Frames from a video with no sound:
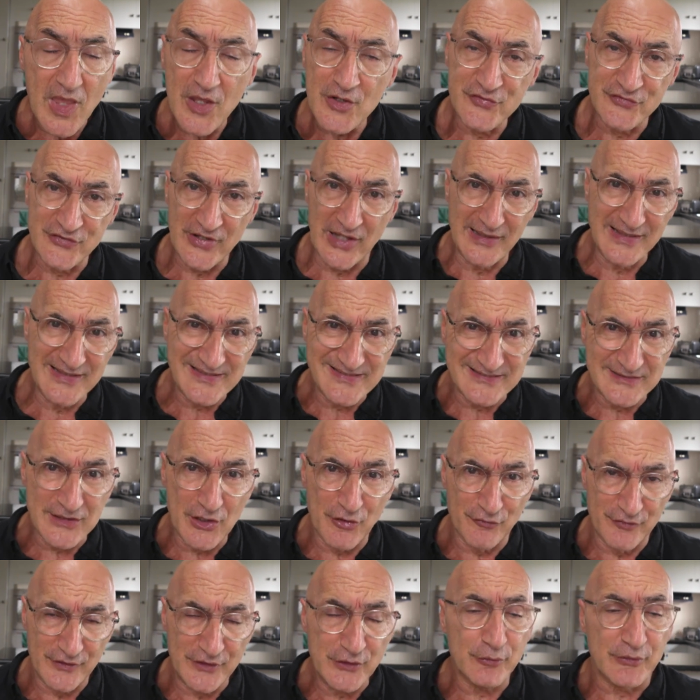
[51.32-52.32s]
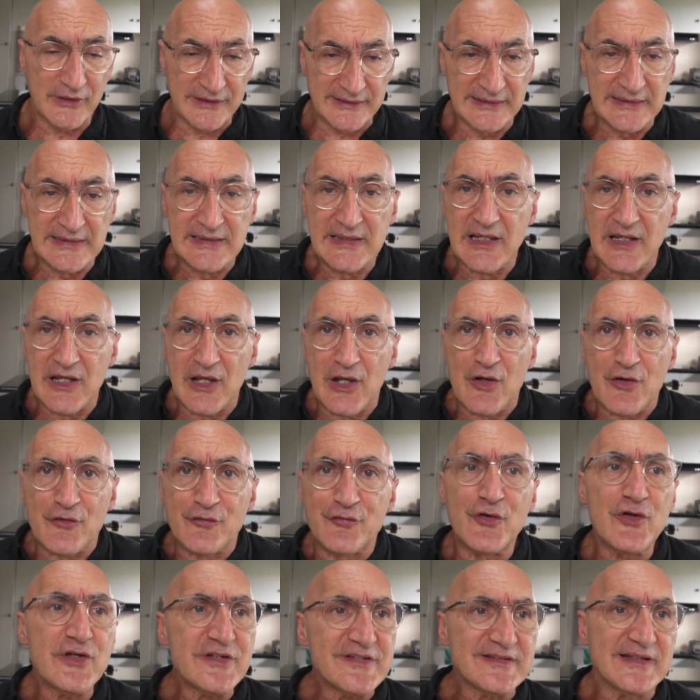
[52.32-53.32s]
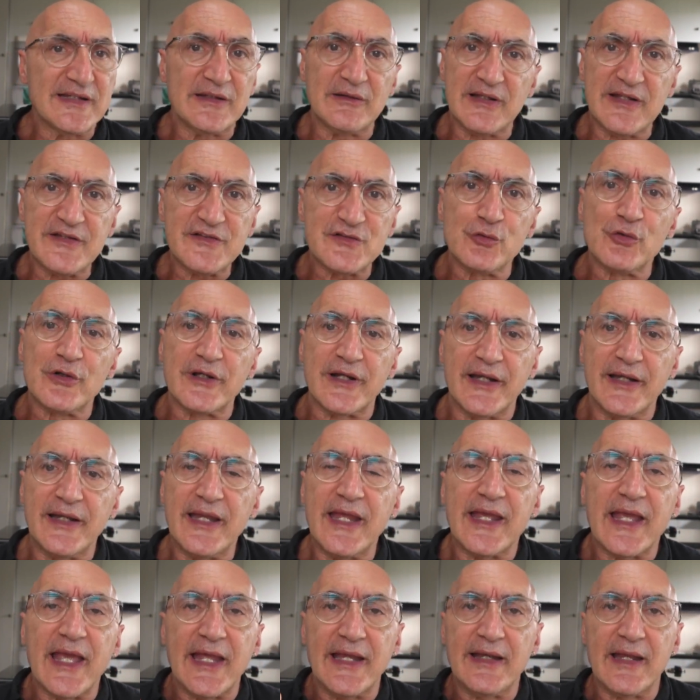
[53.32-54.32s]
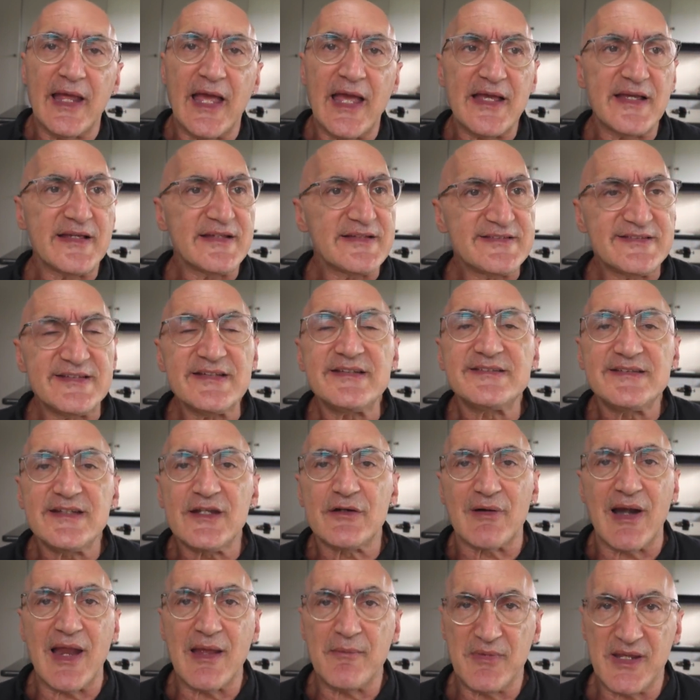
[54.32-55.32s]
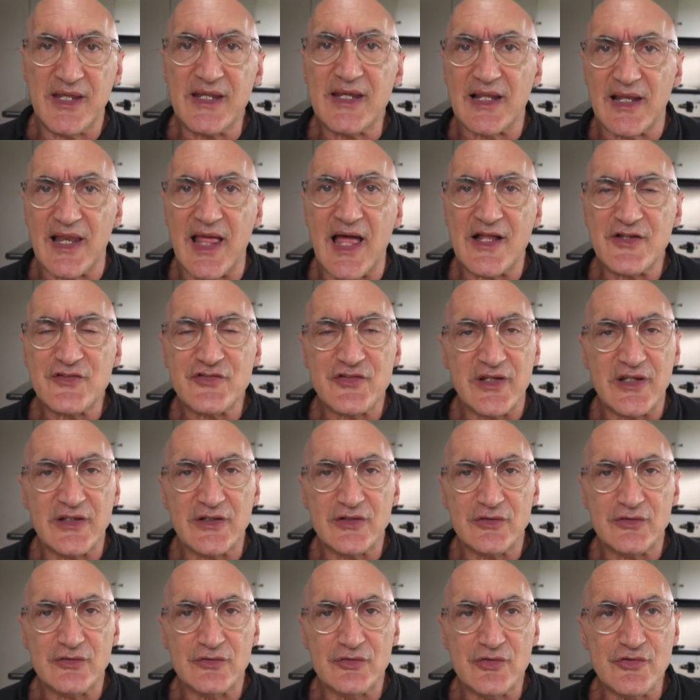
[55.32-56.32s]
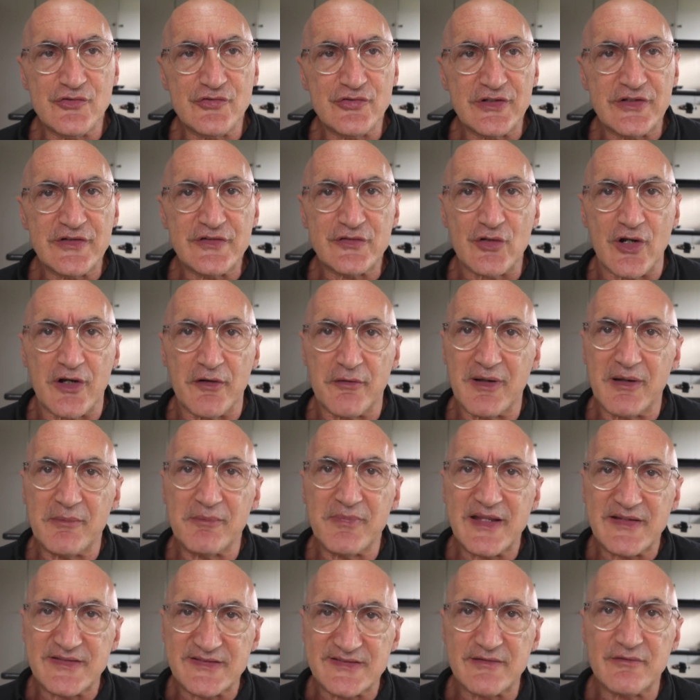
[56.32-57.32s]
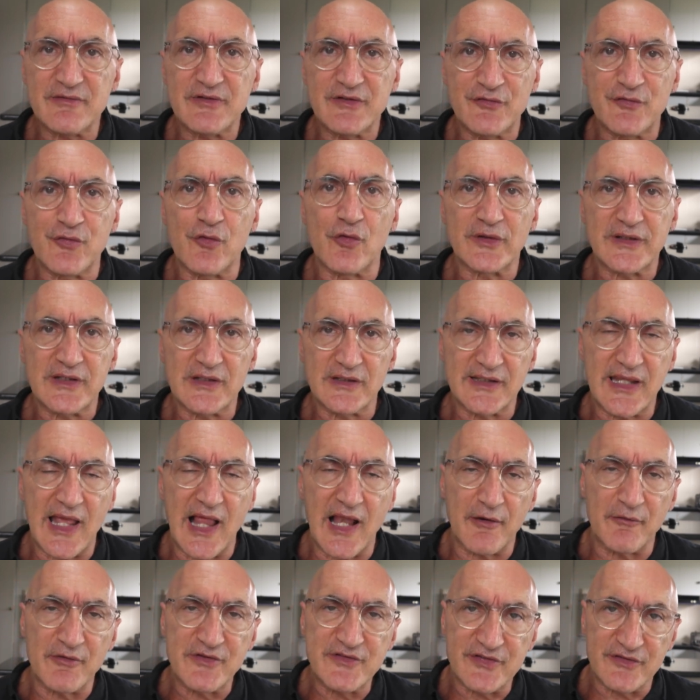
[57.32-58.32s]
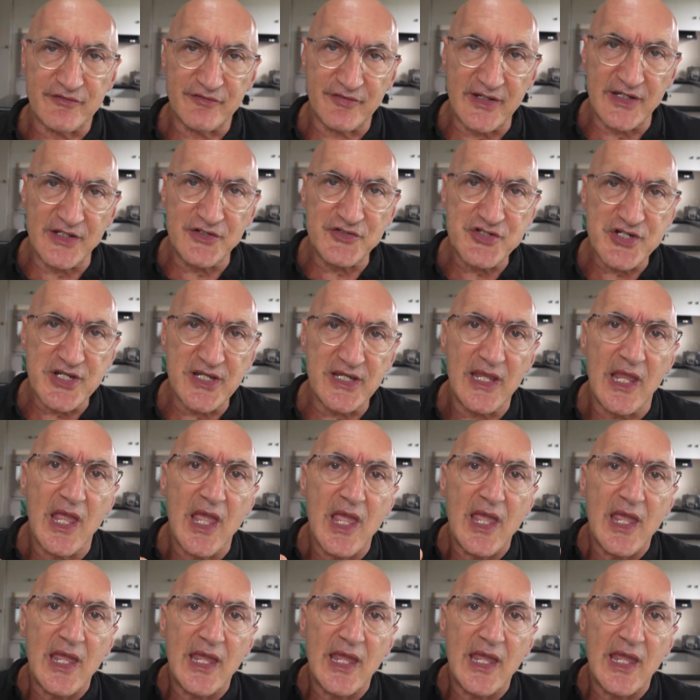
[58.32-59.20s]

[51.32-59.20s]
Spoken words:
So let's delve into it. Firstly, let's look at an egg. And a 60-gram egg, a large egg, usually has got around about 74 kilocalories of energy.